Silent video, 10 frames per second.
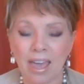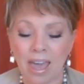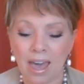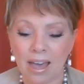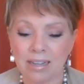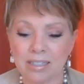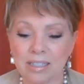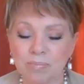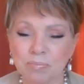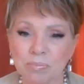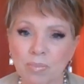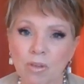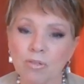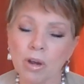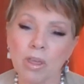And
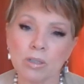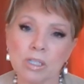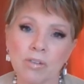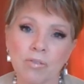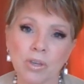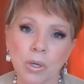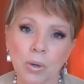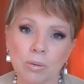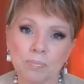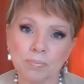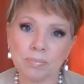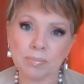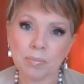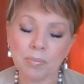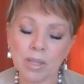for those of you
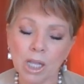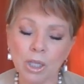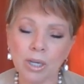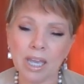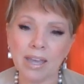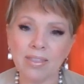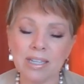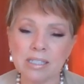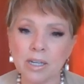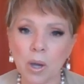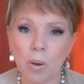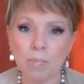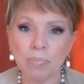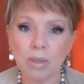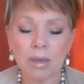looking at this at
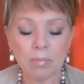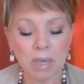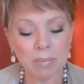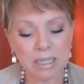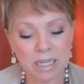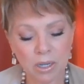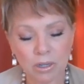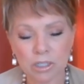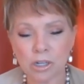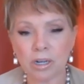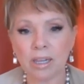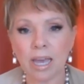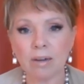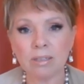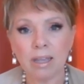home, maybe take your journal
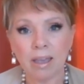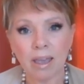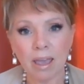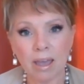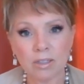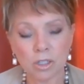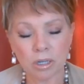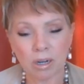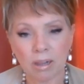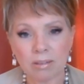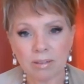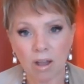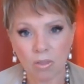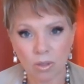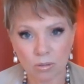out and journal
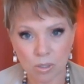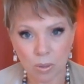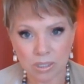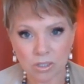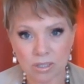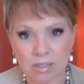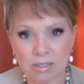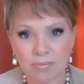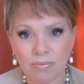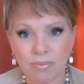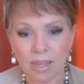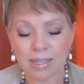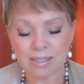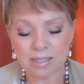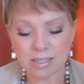on those questions
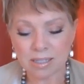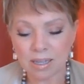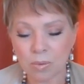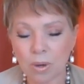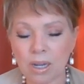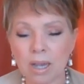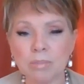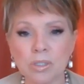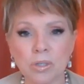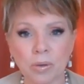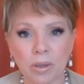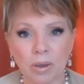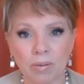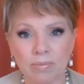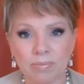and see what comes to
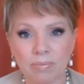you.